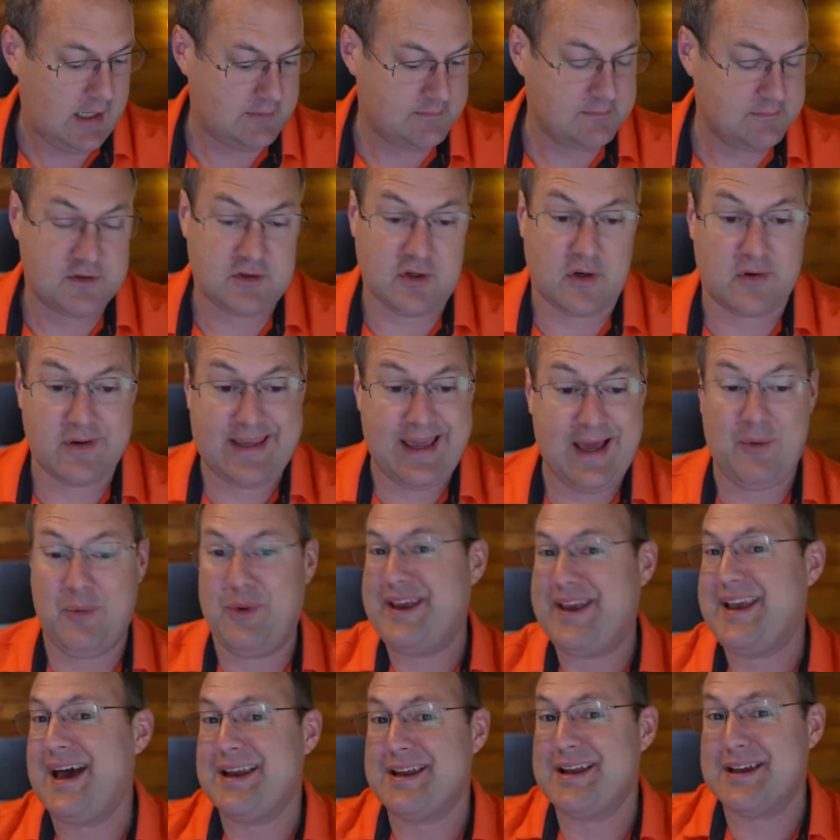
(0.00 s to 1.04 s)
So yeah, we
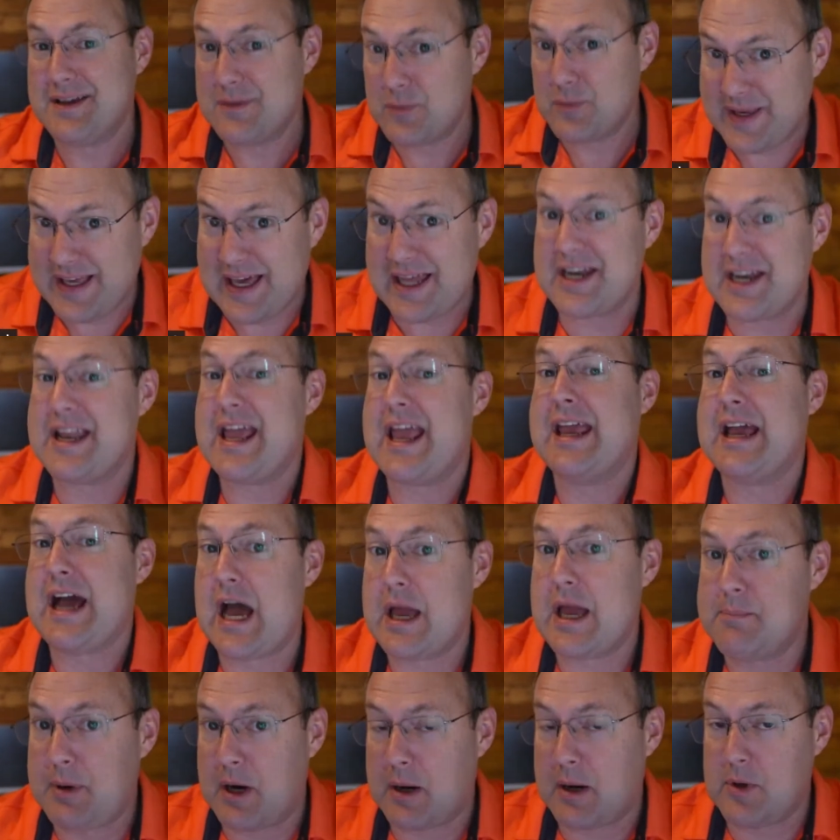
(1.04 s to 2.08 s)
got an AI
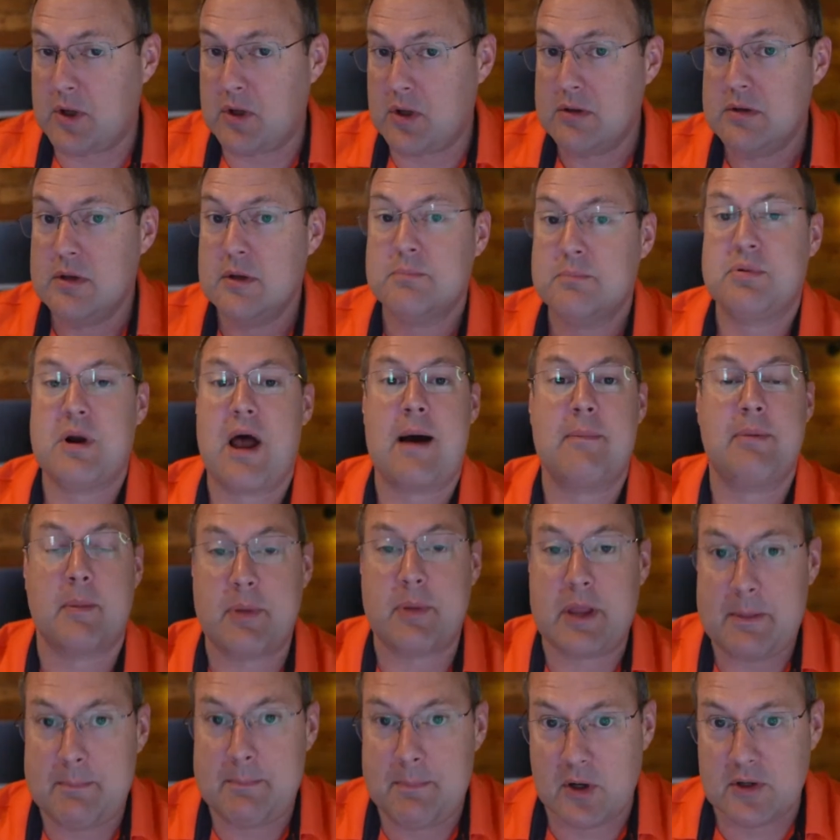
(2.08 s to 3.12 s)
bubble
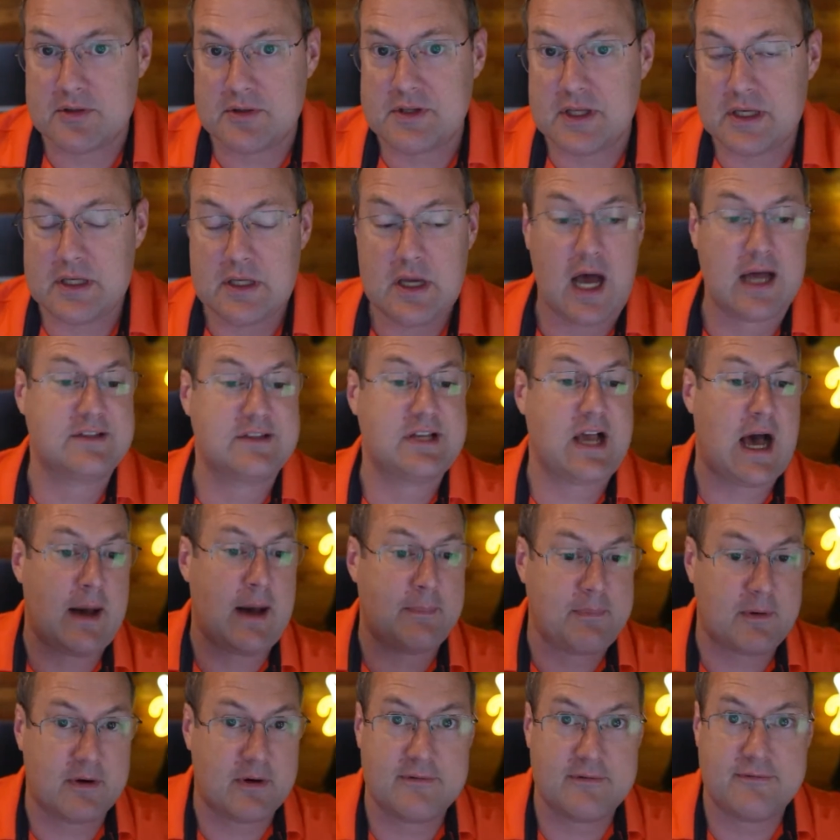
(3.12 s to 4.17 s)
probably bursting on top
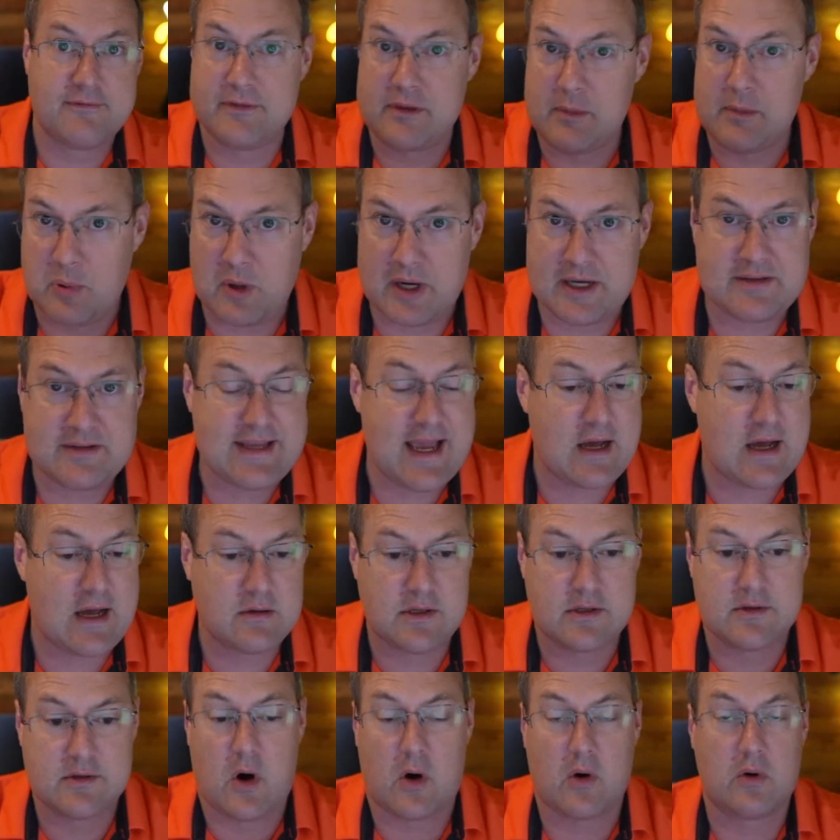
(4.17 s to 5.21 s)
of the breakdown in
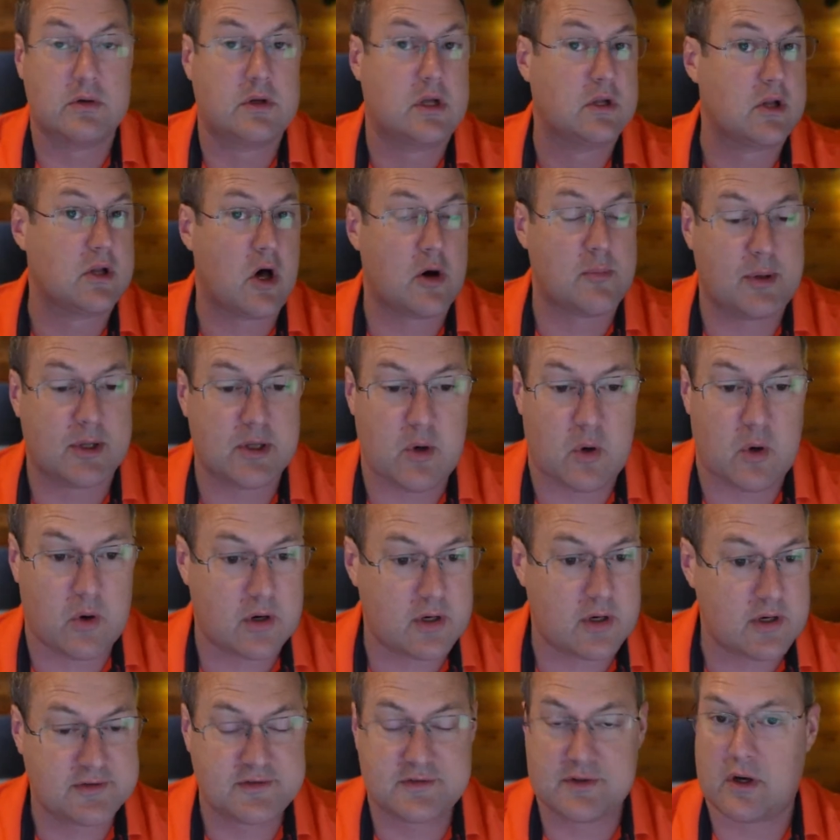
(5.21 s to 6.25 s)
the whole global order.
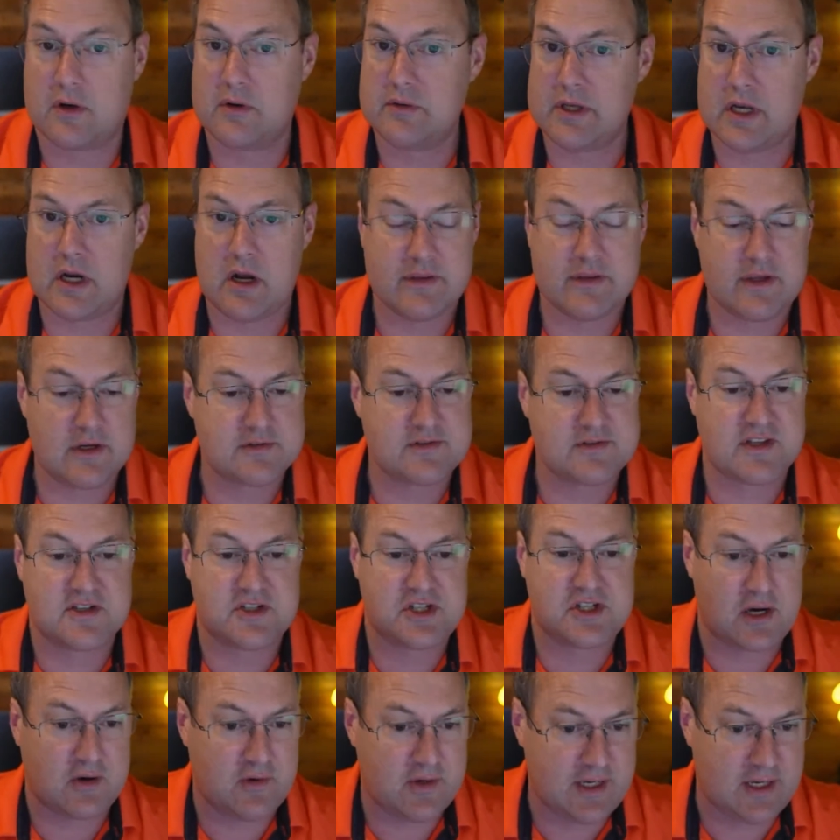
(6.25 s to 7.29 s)
So, there's the
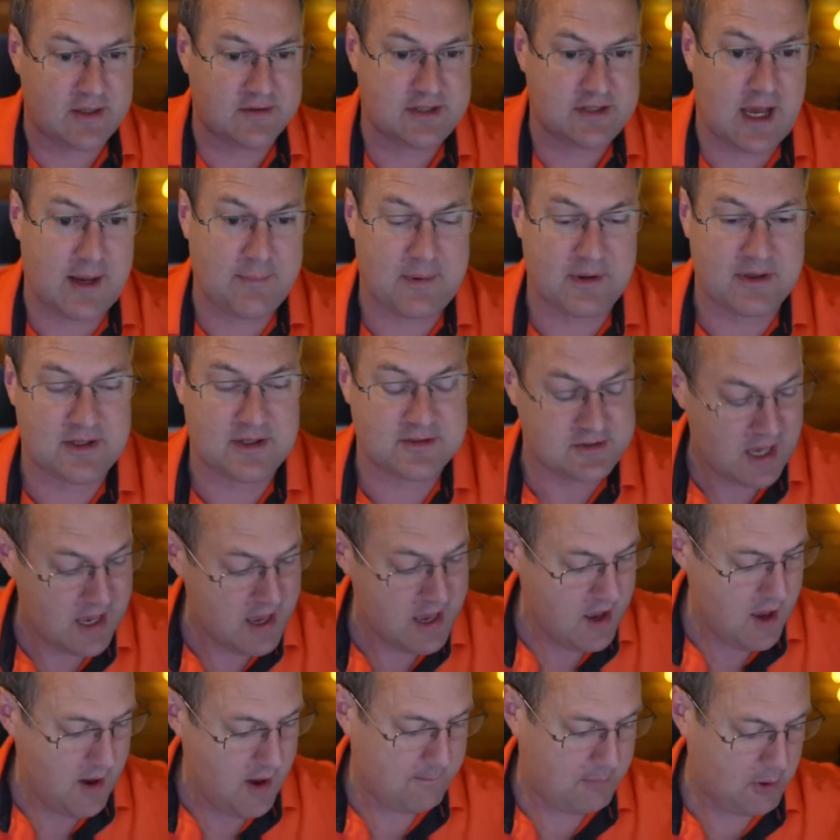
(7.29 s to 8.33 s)
cherry on top of this
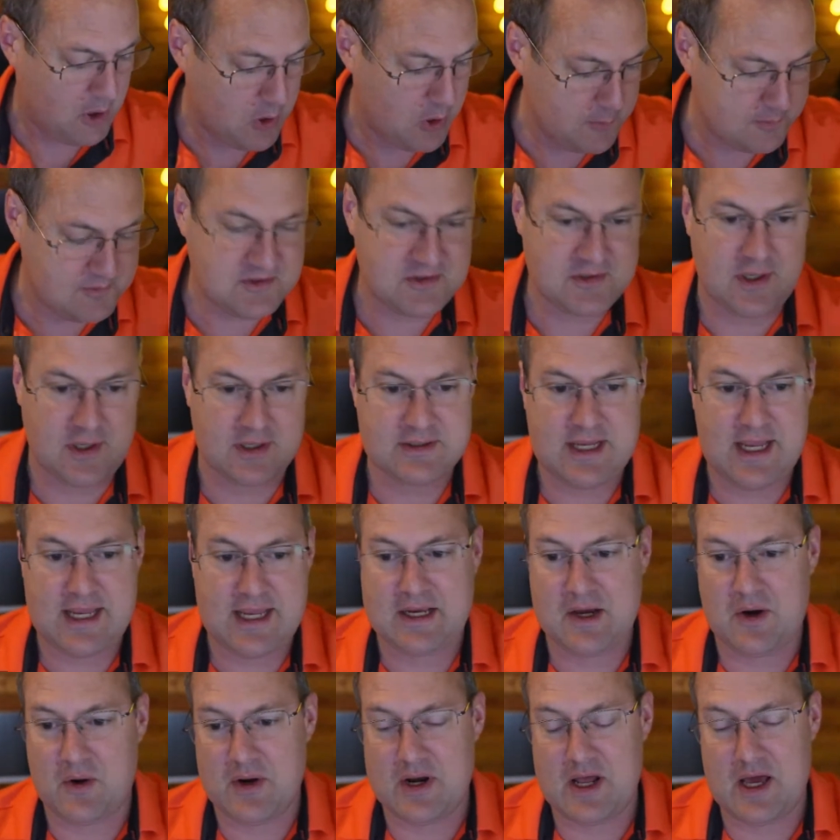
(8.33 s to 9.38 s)
poop Sunday
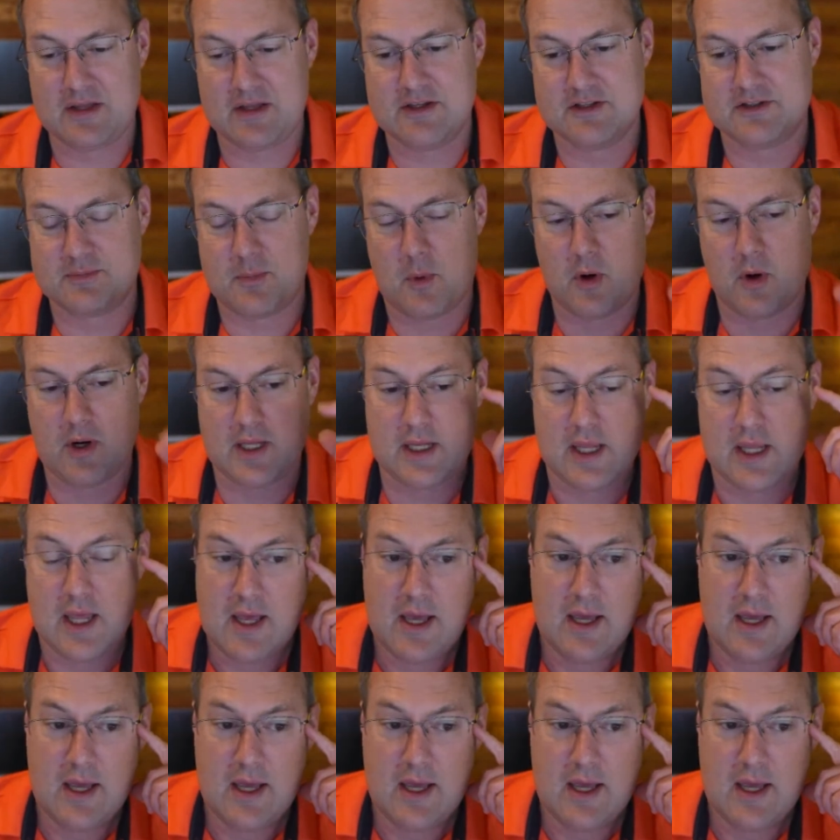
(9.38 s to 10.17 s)
going on this morning.